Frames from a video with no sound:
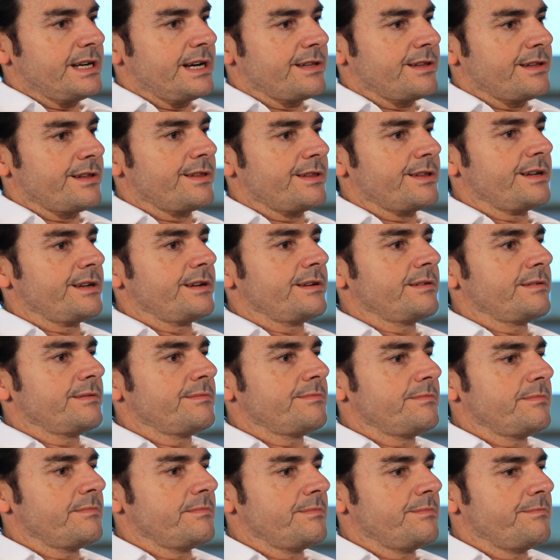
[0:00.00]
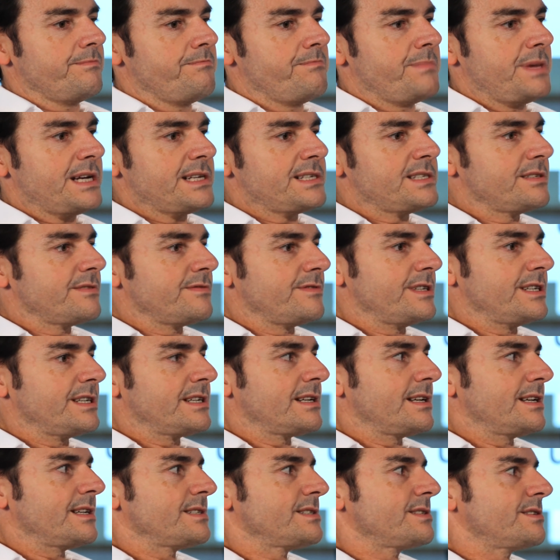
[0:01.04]
other than massively
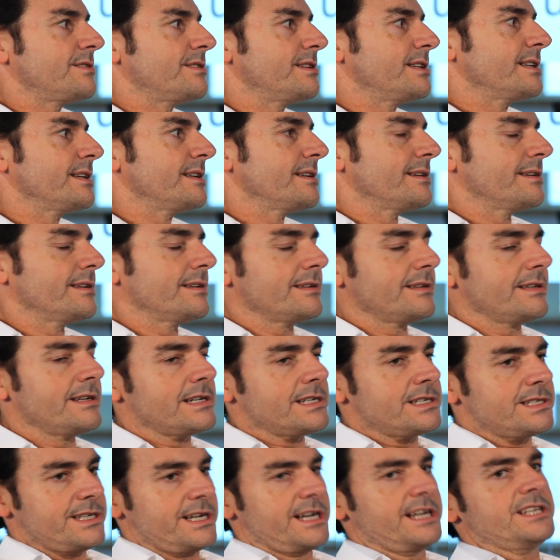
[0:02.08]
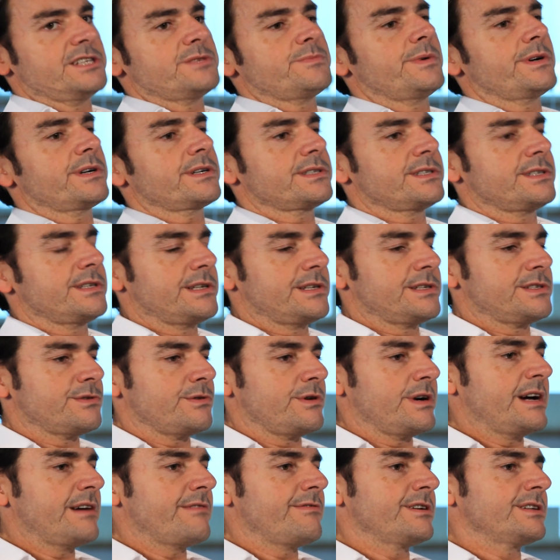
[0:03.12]
clustering Exchange boxes
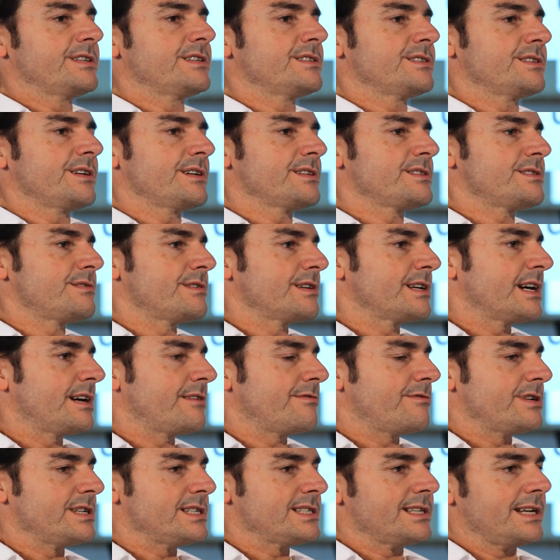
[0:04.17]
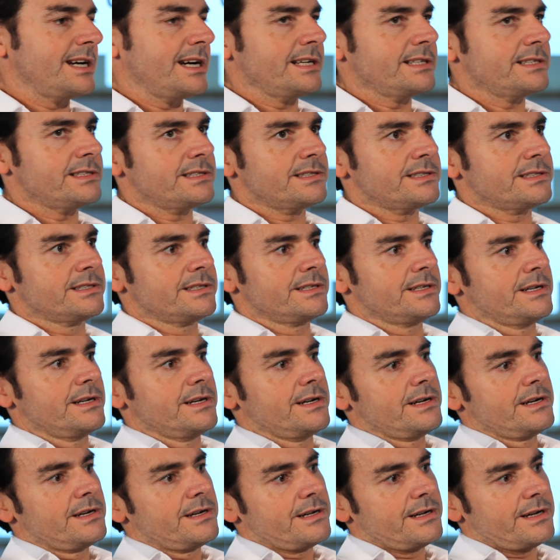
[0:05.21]
or having disaster recovery sites.
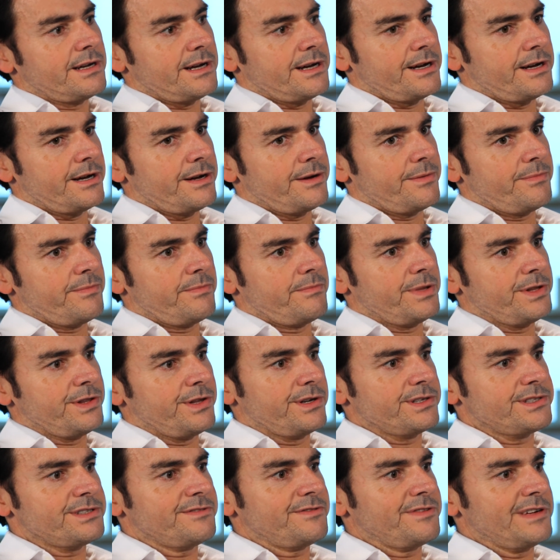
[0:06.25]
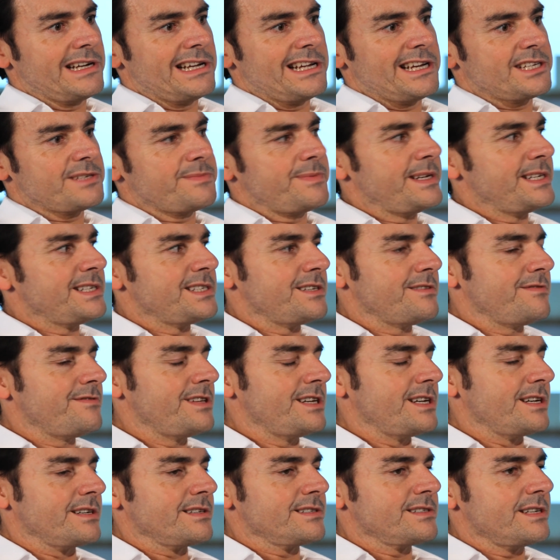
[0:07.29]
But those are fairly expensive
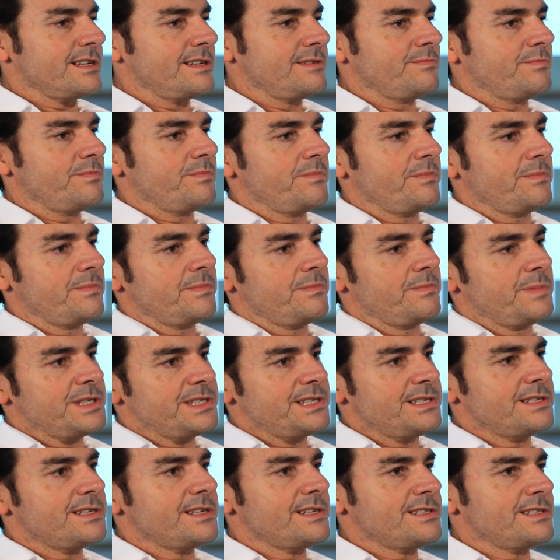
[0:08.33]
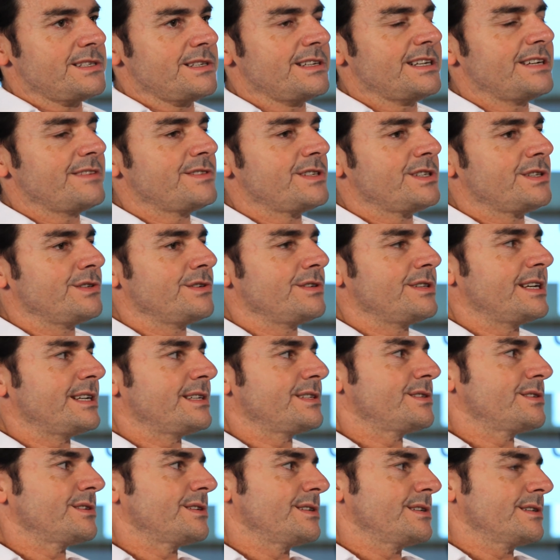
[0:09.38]
things, and businesses still have to do
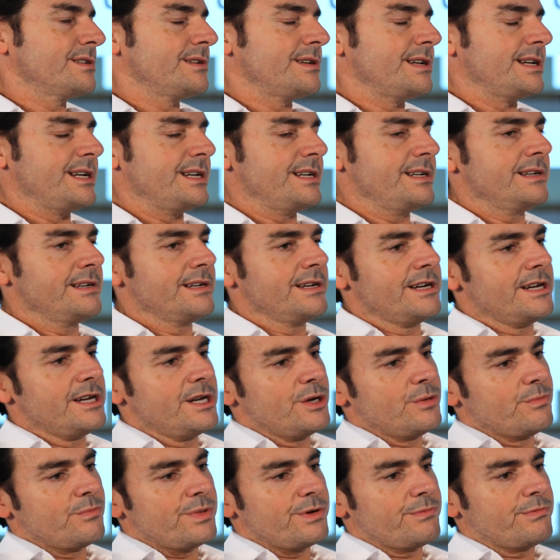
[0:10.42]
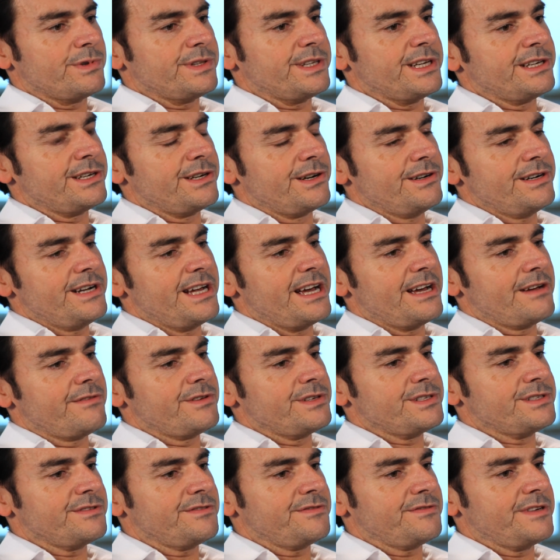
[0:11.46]
that to a degree. But what they don't have
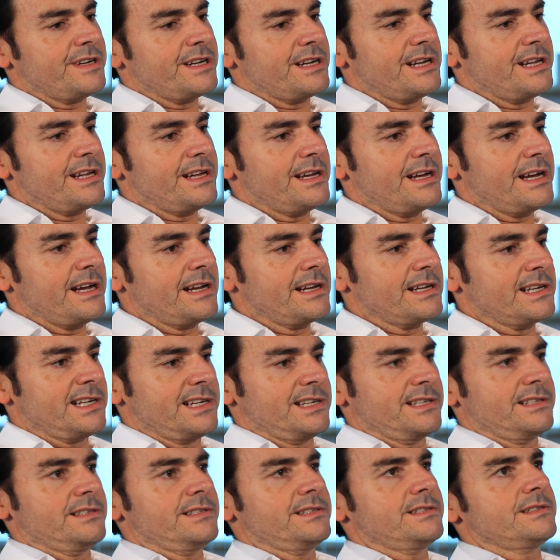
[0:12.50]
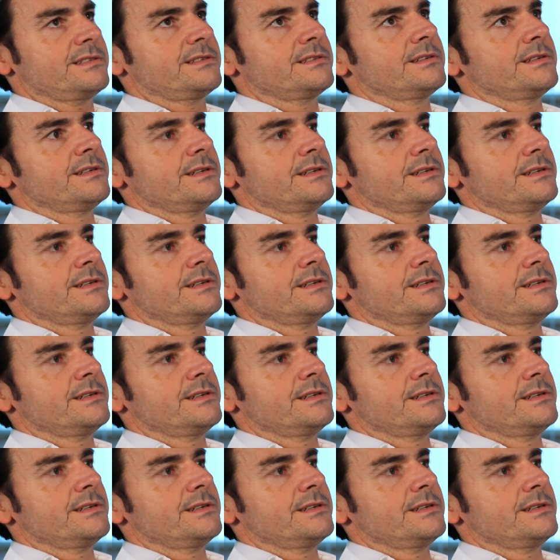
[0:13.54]
is a fairly elegant